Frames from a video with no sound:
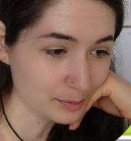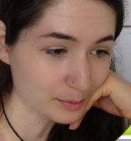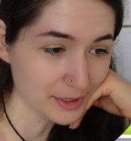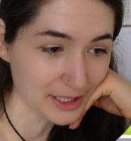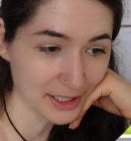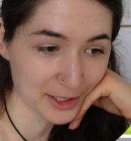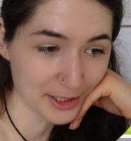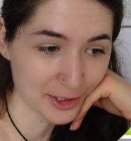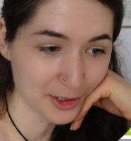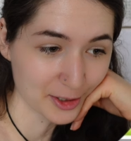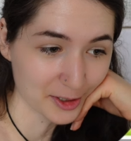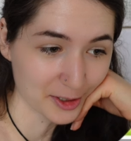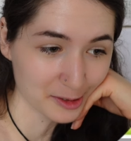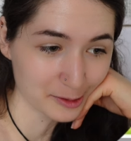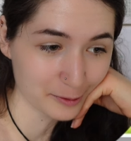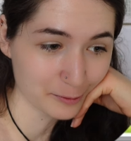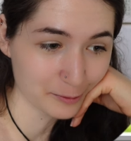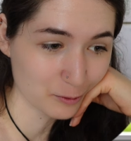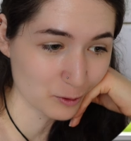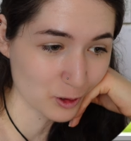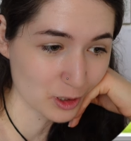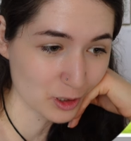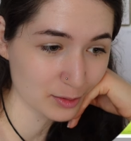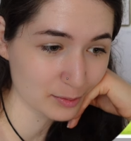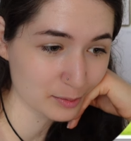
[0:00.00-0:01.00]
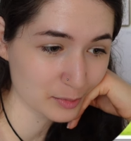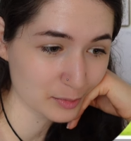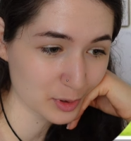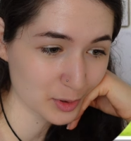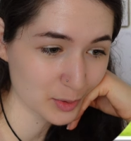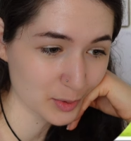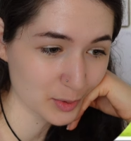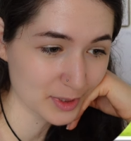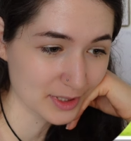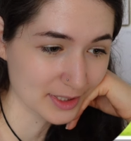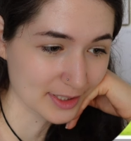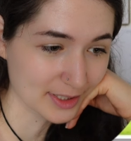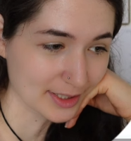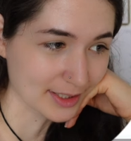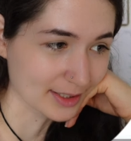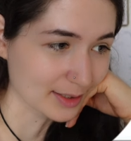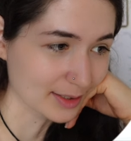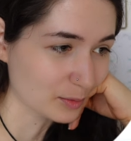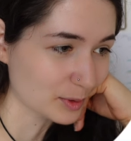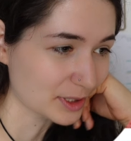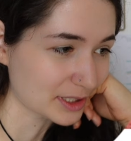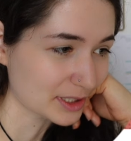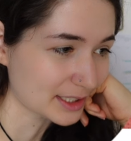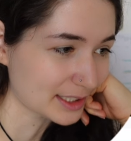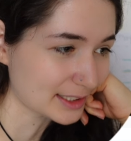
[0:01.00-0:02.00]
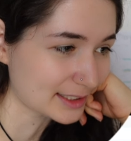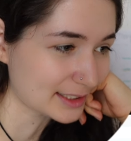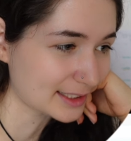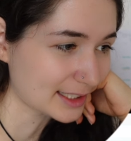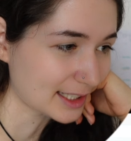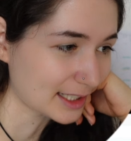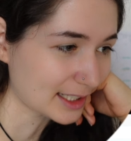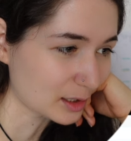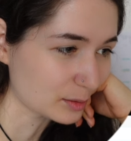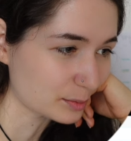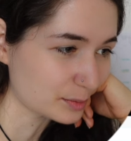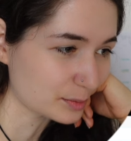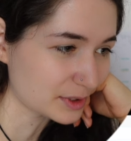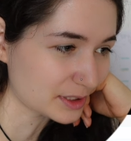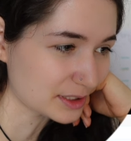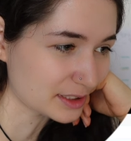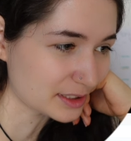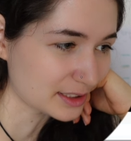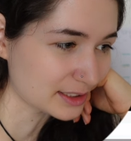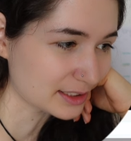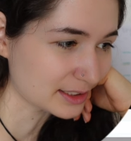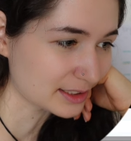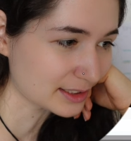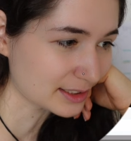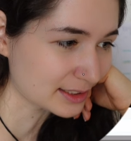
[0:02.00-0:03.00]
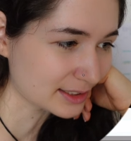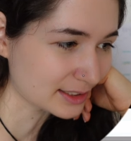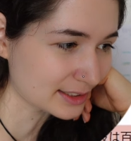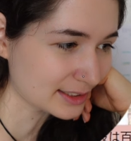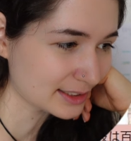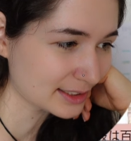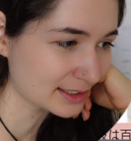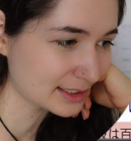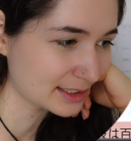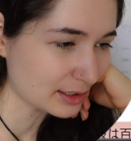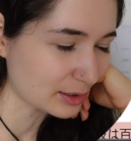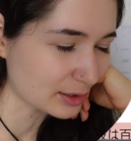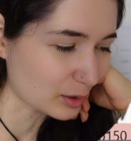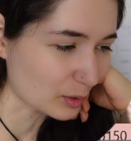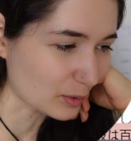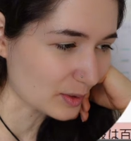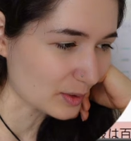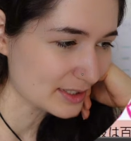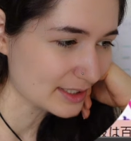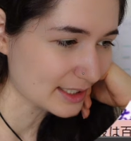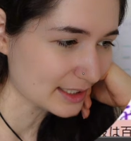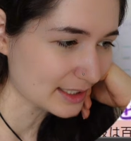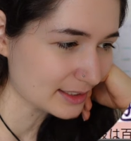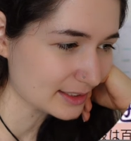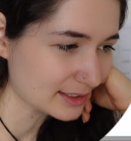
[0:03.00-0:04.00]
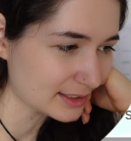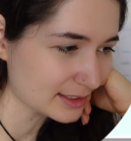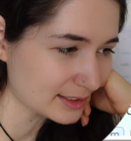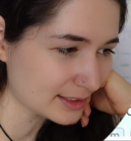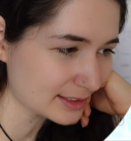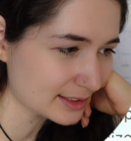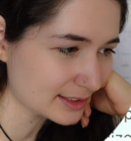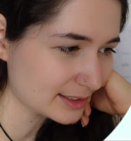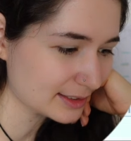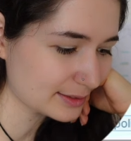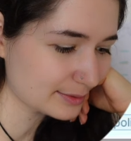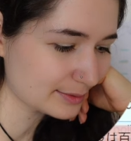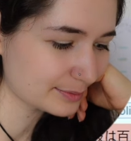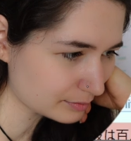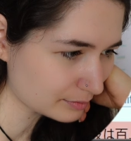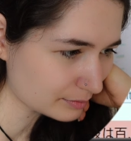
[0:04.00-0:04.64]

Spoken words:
picture from Google when I type in the whole sentence.